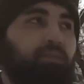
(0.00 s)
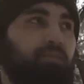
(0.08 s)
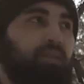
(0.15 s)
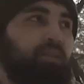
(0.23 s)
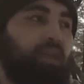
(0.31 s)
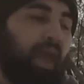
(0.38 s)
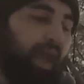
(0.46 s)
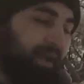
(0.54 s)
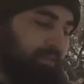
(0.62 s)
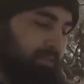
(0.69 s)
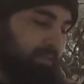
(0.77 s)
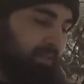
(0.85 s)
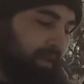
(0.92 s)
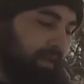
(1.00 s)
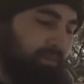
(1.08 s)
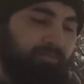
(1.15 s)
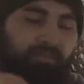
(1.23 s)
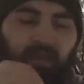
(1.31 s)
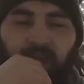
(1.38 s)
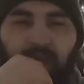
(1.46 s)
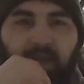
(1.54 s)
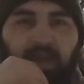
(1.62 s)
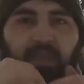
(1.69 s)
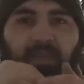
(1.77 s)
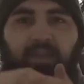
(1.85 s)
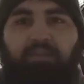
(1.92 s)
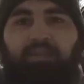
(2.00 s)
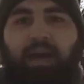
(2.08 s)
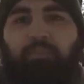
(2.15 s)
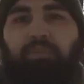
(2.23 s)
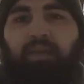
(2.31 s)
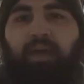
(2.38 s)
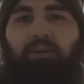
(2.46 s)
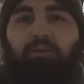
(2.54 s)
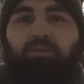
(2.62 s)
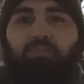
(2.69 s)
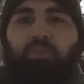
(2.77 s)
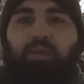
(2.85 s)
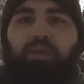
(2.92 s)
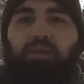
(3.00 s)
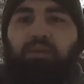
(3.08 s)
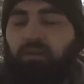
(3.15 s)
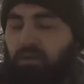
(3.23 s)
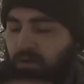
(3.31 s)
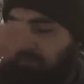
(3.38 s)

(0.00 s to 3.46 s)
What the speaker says: the axe and the knife, and then on top of that, could we